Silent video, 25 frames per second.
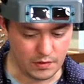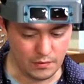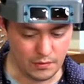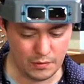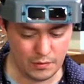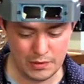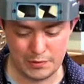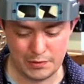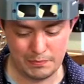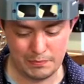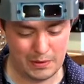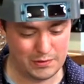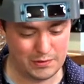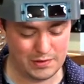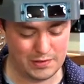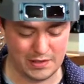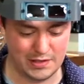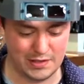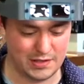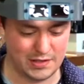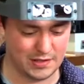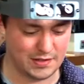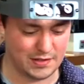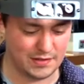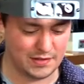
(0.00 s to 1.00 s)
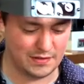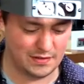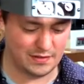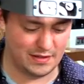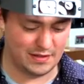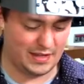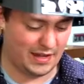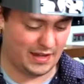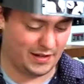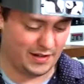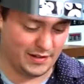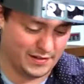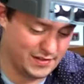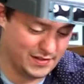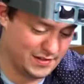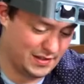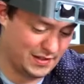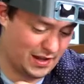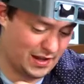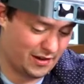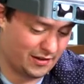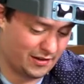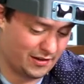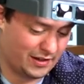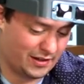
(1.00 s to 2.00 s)
which mostly just get your
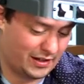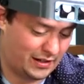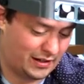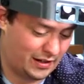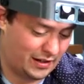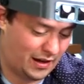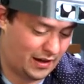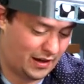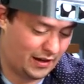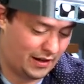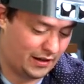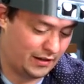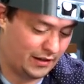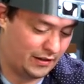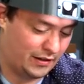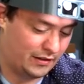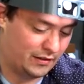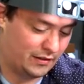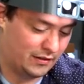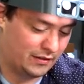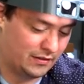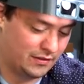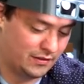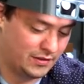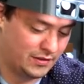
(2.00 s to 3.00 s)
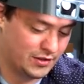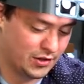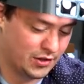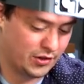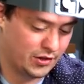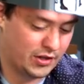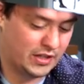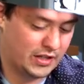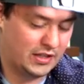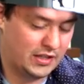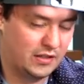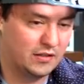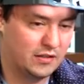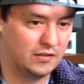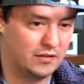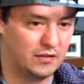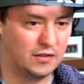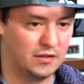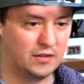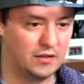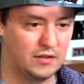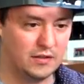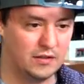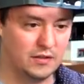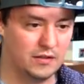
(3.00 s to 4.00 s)
soldering iron dirty.
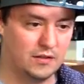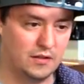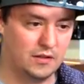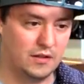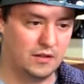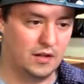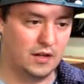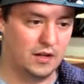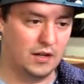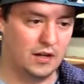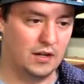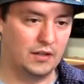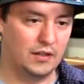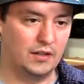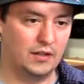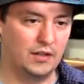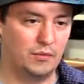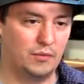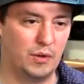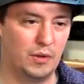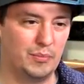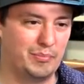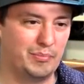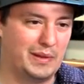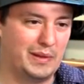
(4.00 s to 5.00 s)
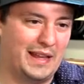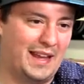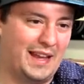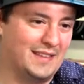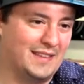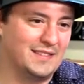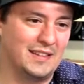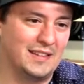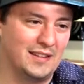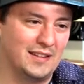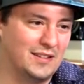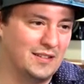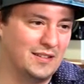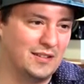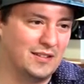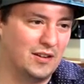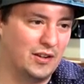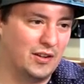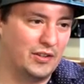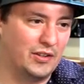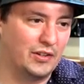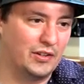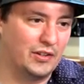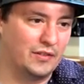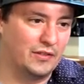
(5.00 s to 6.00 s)
You don't want plastic
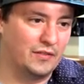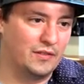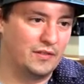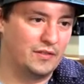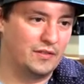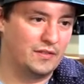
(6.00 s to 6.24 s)
on your